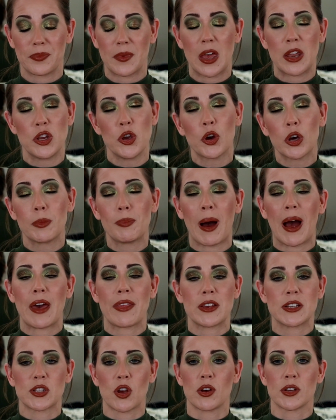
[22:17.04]
and you could buy
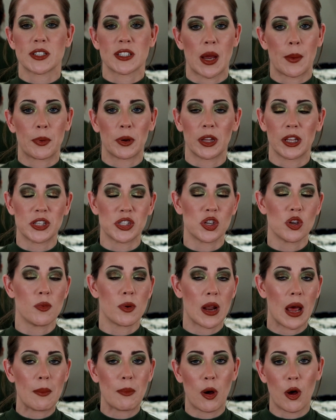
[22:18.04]
these all separately too,
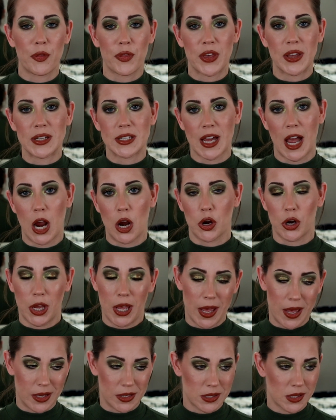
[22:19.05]
but I bought the entire
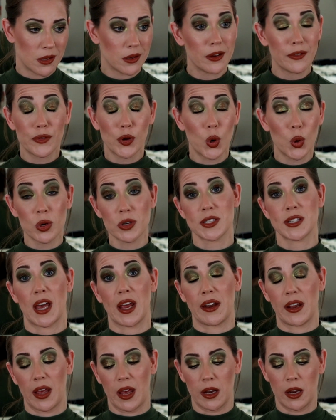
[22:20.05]
kit. Of course
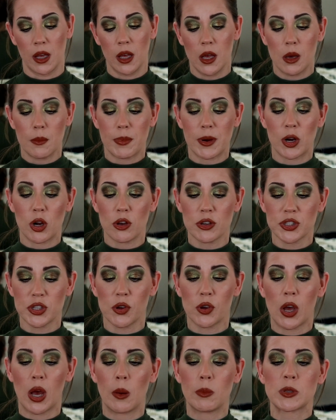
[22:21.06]
I did. But it
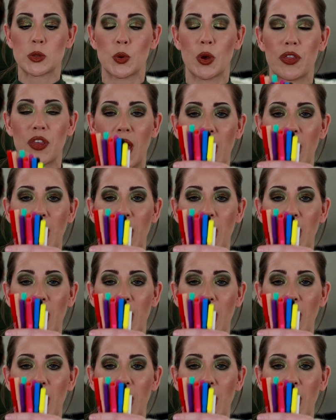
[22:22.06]
also comes with